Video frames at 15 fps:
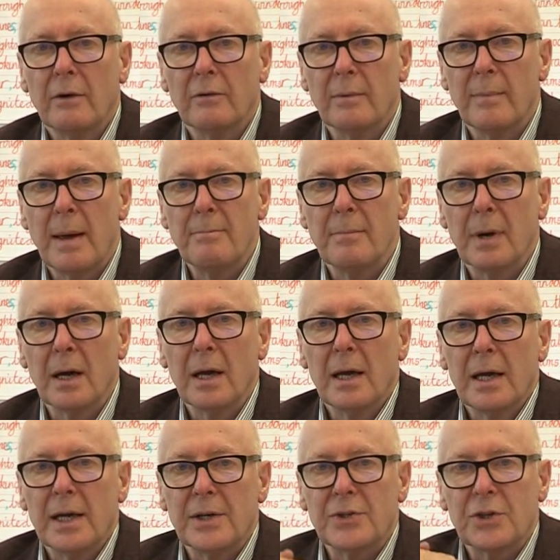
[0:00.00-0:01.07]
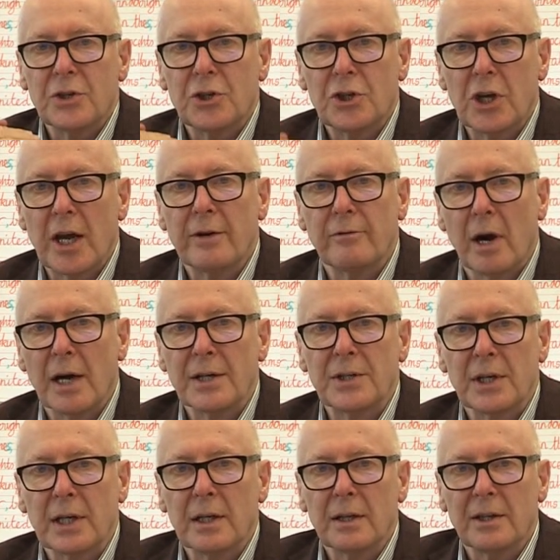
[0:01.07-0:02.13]
Remember, it's the shared
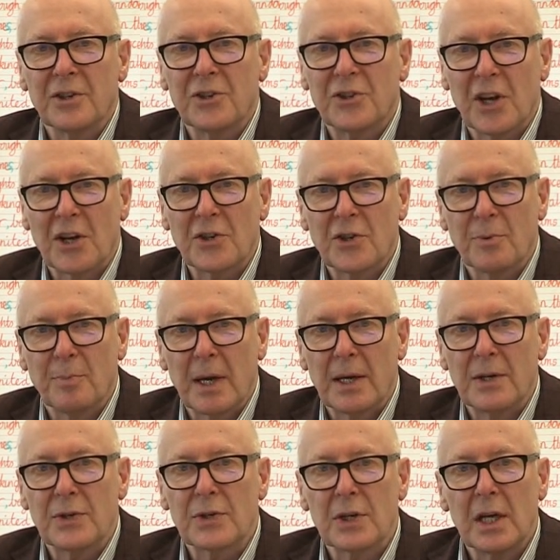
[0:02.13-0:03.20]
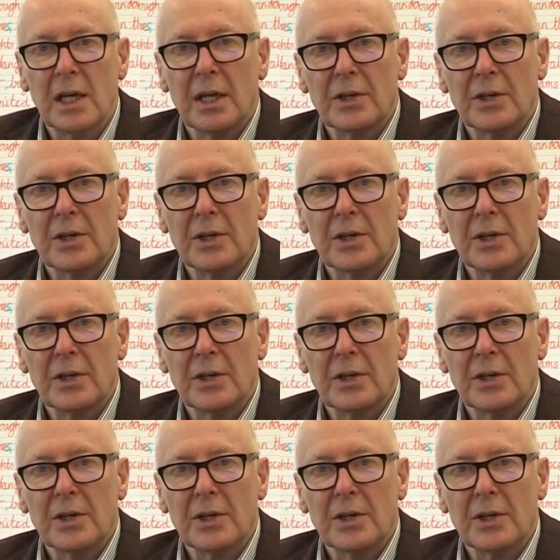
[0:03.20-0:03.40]
writing that sets the pace.